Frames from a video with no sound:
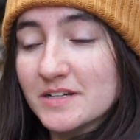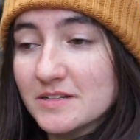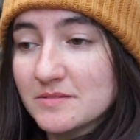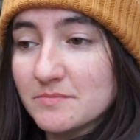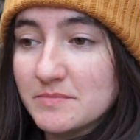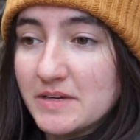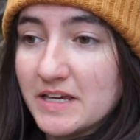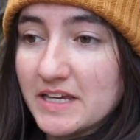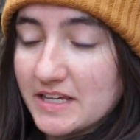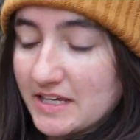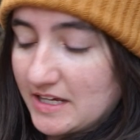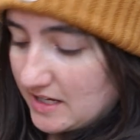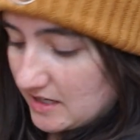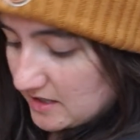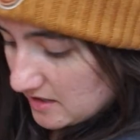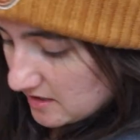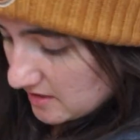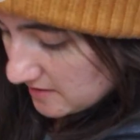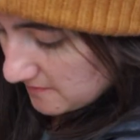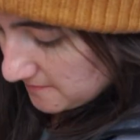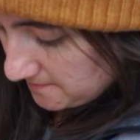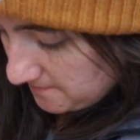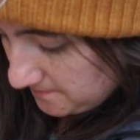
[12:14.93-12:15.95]
making
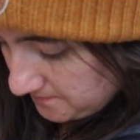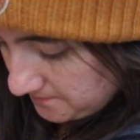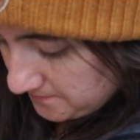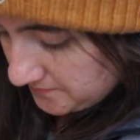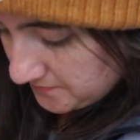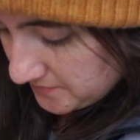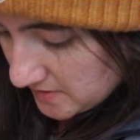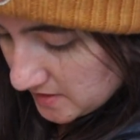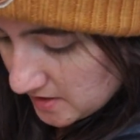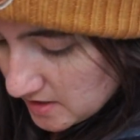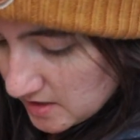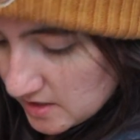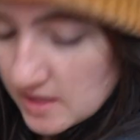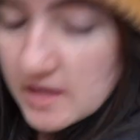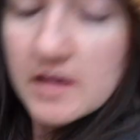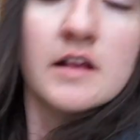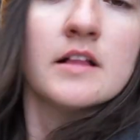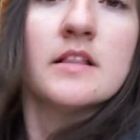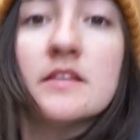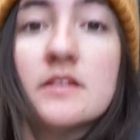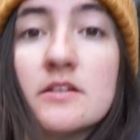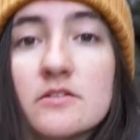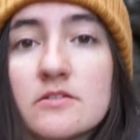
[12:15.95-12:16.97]

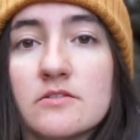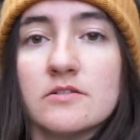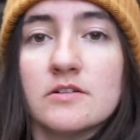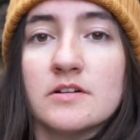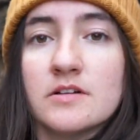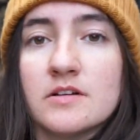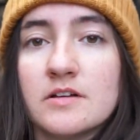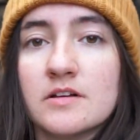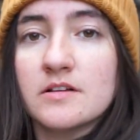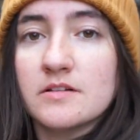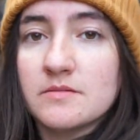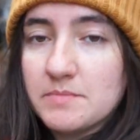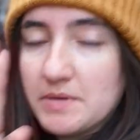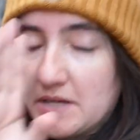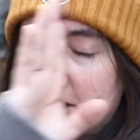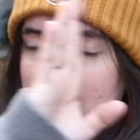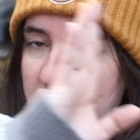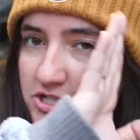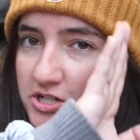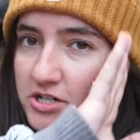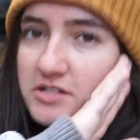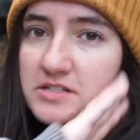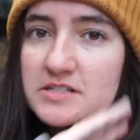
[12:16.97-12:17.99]
little
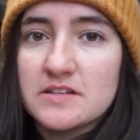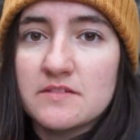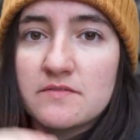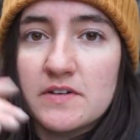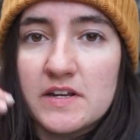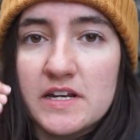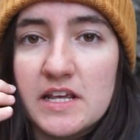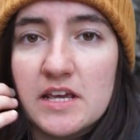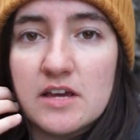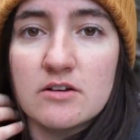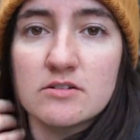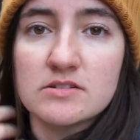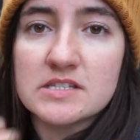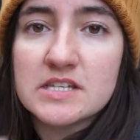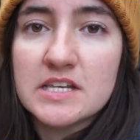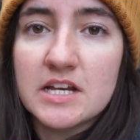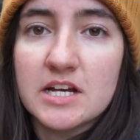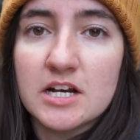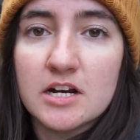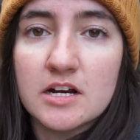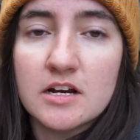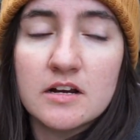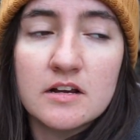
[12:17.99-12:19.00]
pictures and videos
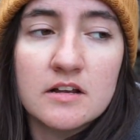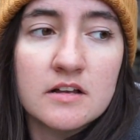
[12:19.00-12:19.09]
here.